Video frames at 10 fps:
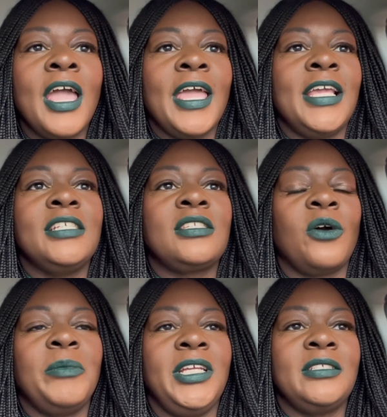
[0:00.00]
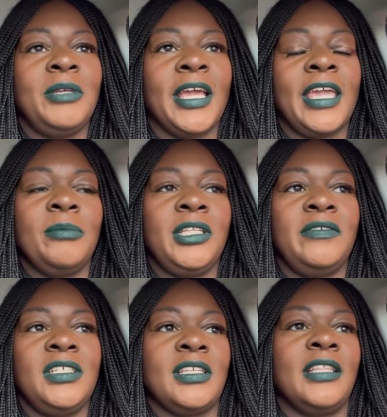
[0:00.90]
He's so mean to me. I can't
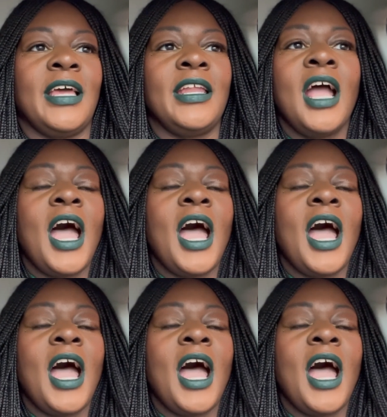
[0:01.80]
believe he said that.